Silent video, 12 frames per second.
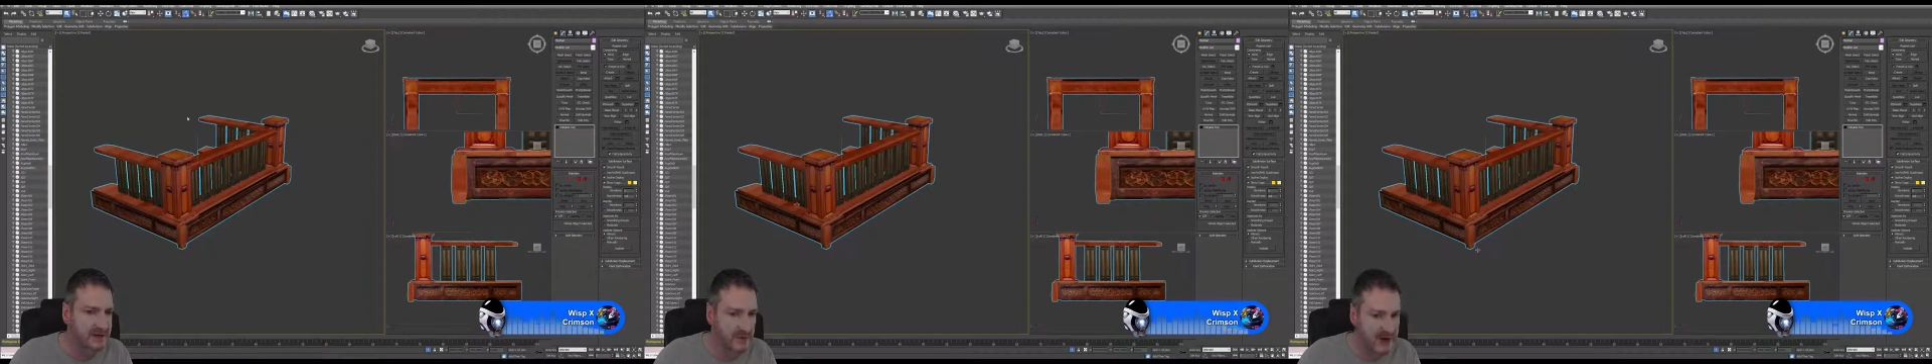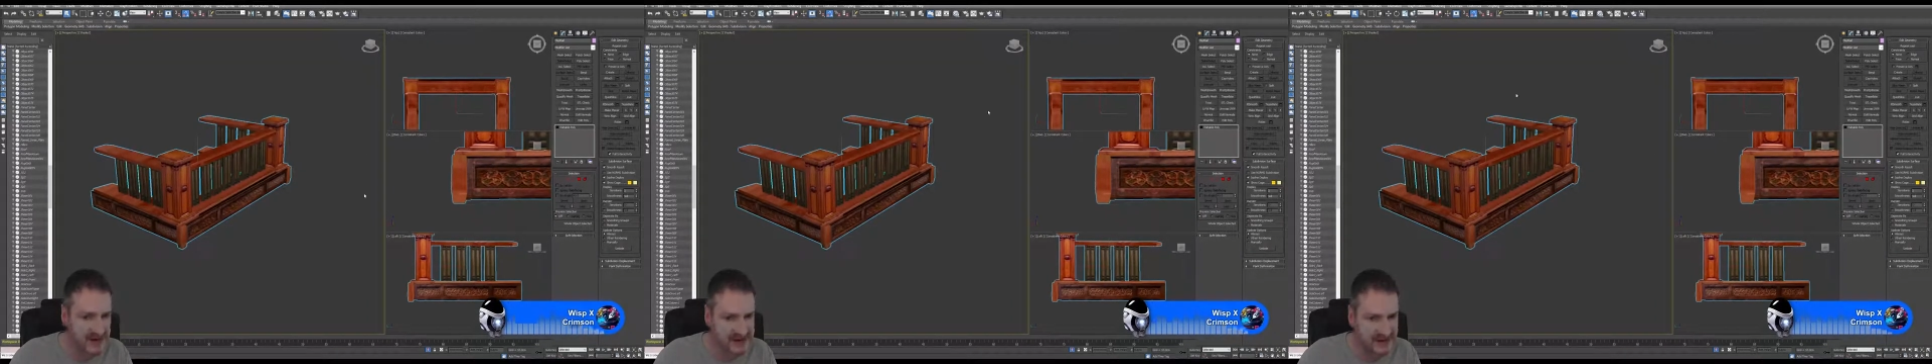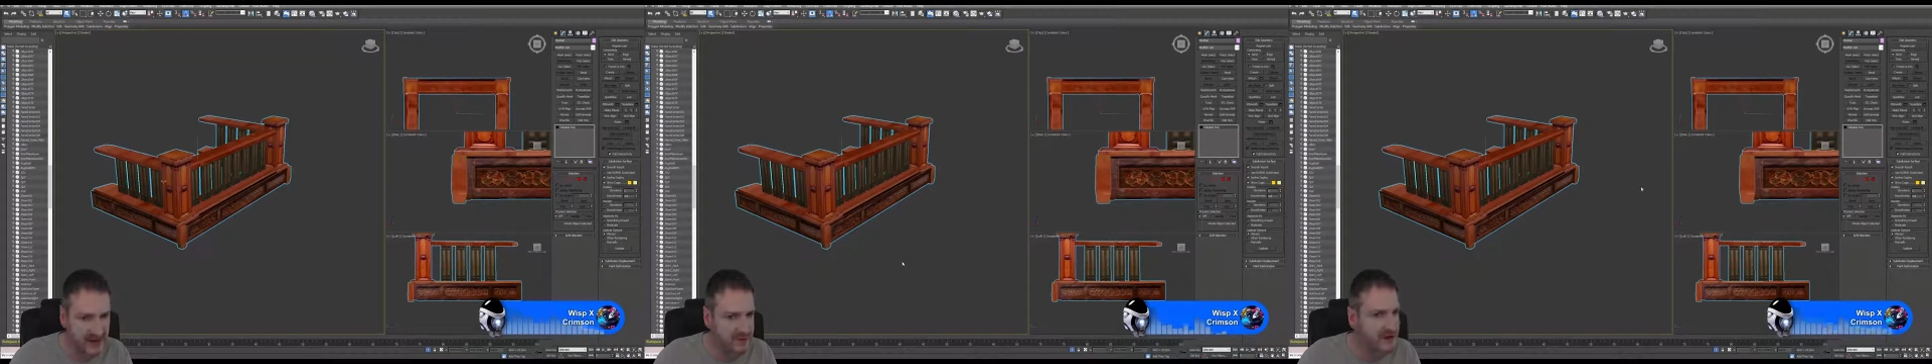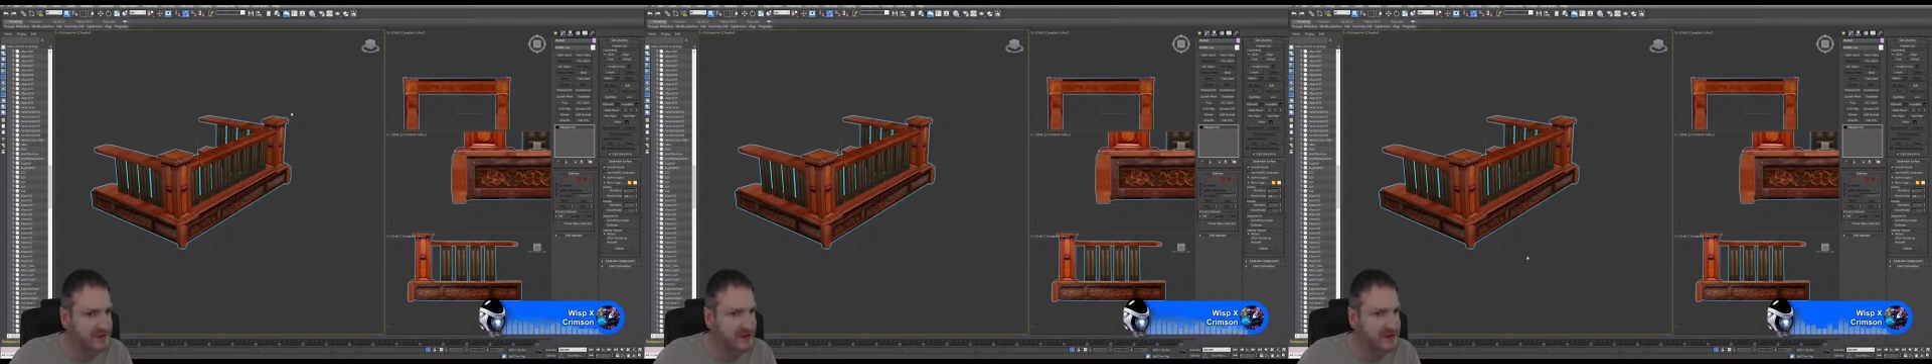when I
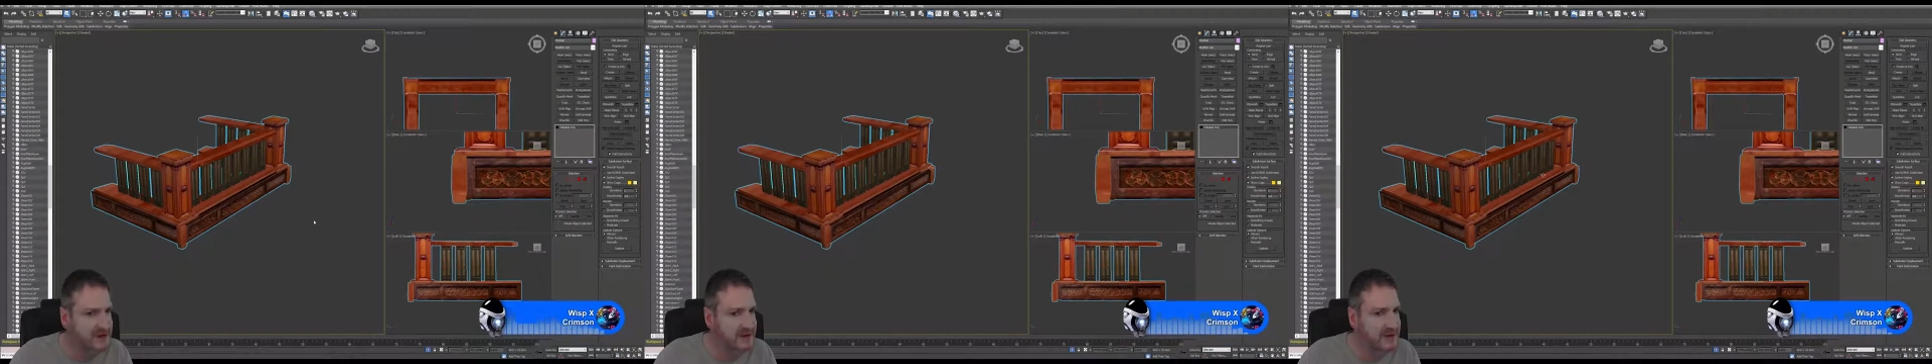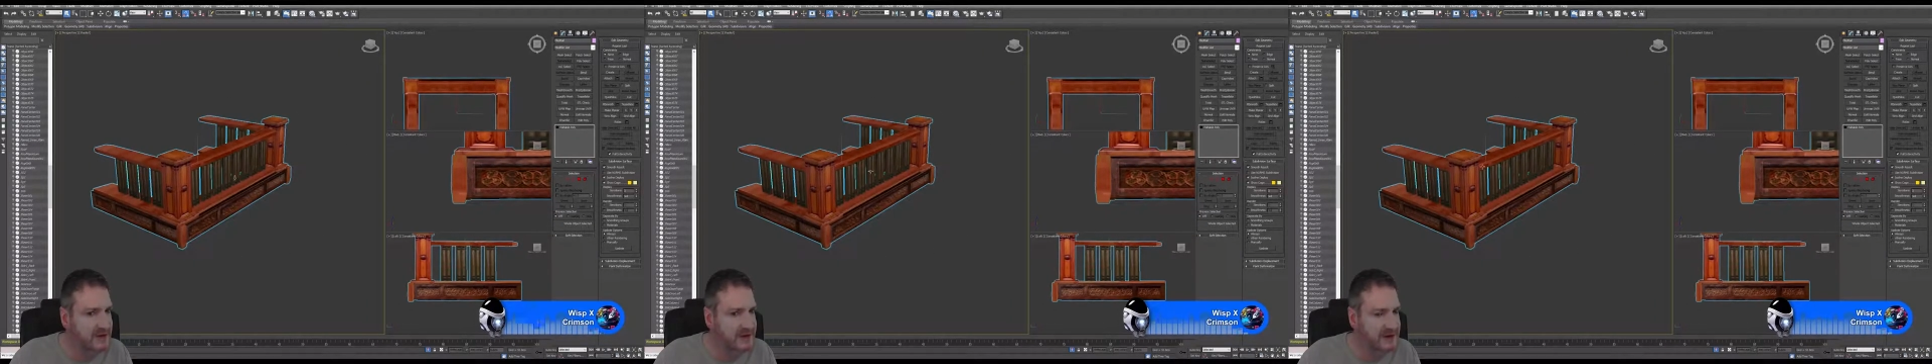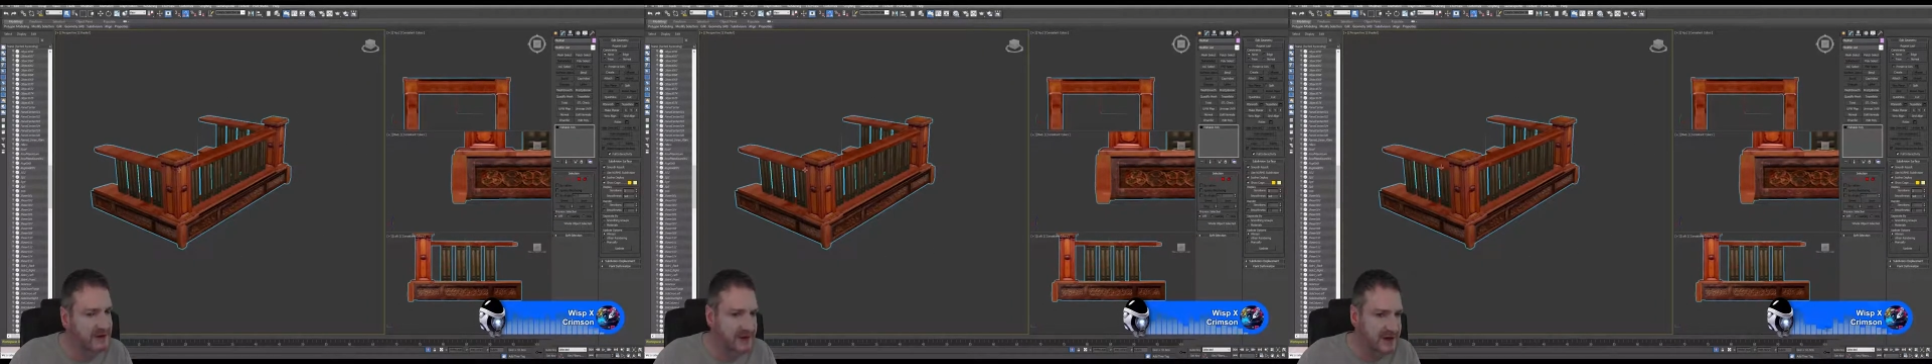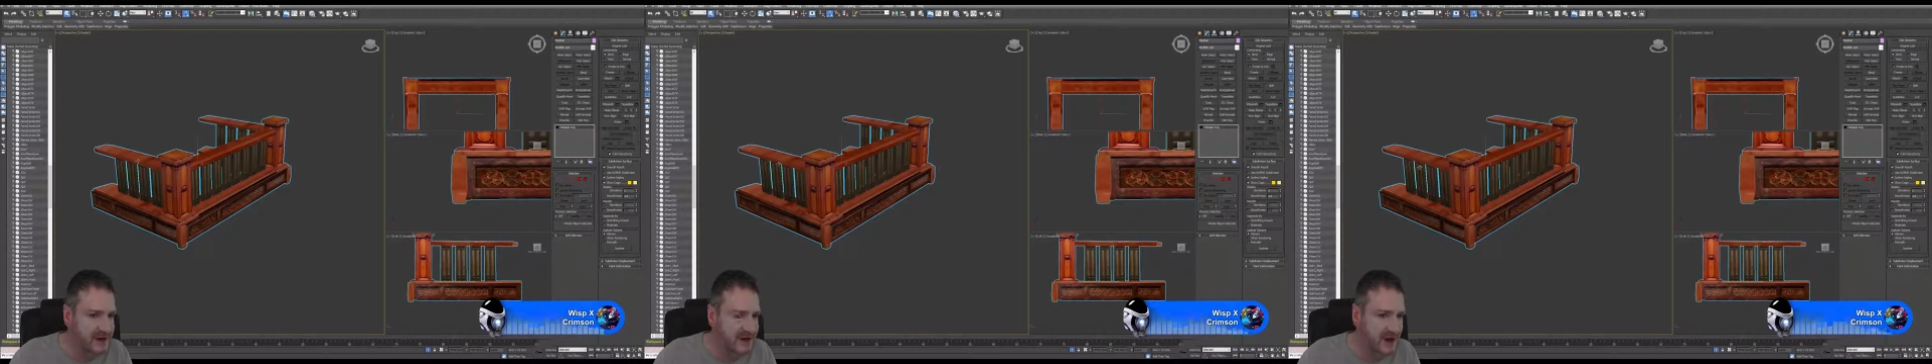start rebuilding the building.
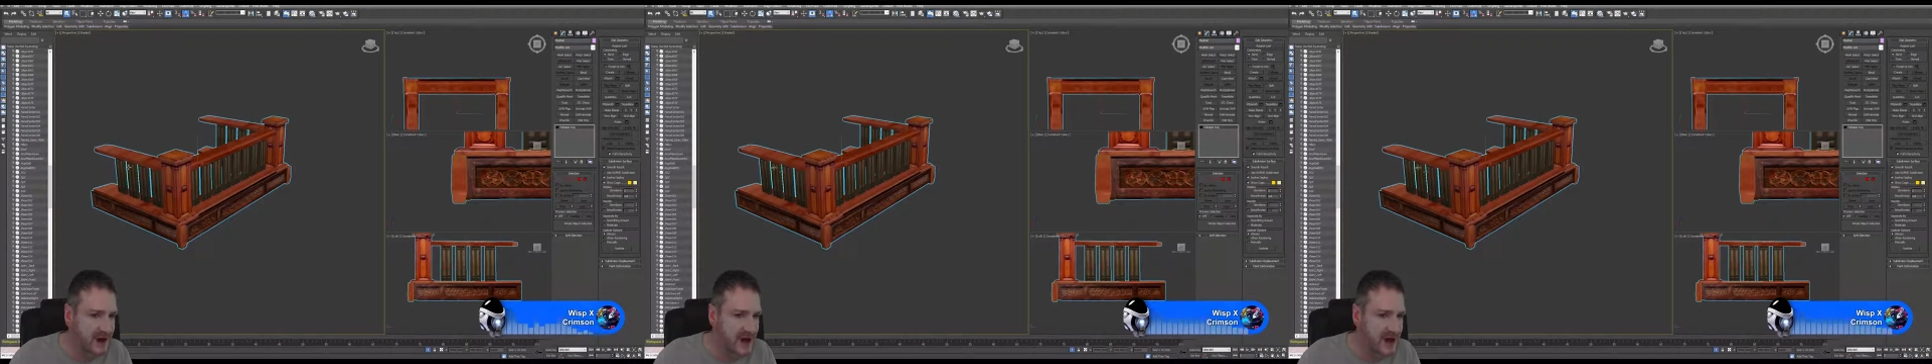But